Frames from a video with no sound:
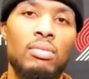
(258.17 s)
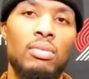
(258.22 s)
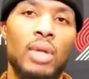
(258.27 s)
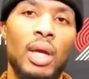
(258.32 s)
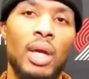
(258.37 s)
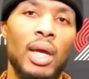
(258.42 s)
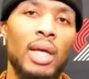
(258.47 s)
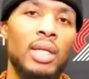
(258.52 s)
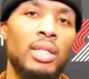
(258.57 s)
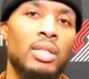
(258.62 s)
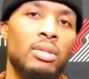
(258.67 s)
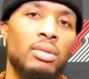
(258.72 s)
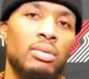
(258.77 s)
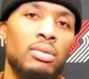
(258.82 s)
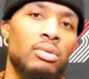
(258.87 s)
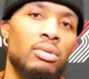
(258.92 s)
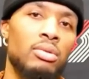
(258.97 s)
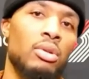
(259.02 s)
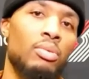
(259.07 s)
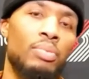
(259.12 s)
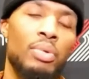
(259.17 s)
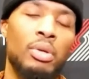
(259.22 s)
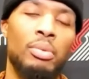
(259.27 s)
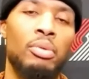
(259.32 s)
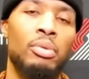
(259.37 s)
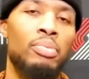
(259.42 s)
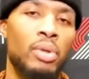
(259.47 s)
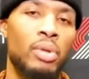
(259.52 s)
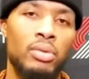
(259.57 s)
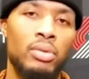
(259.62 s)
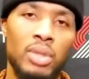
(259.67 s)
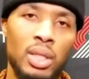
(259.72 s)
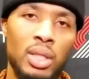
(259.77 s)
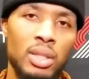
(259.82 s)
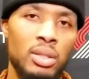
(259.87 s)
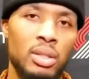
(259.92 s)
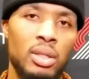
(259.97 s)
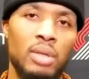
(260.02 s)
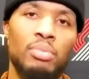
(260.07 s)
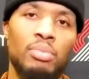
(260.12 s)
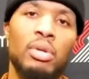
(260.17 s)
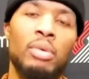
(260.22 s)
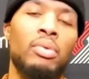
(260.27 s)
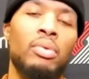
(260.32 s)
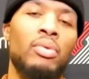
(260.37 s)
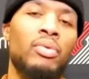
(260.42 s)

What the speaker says: as, you know, people protesting and people